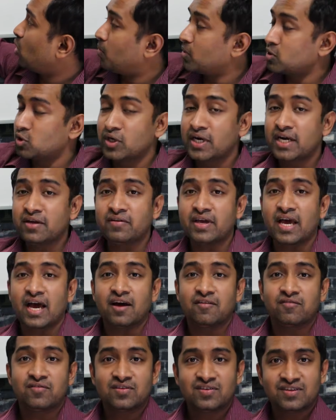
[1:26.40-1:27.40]
opportunity we
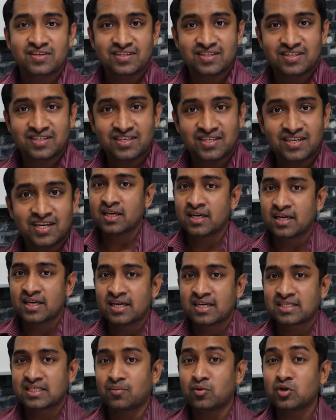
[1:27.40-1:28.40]
have.
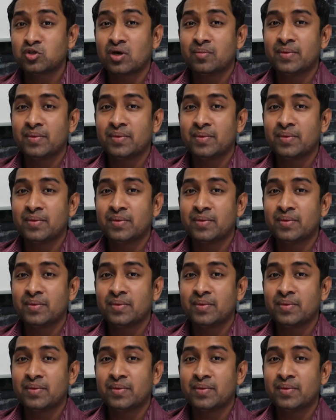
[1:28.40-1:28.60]
Suppose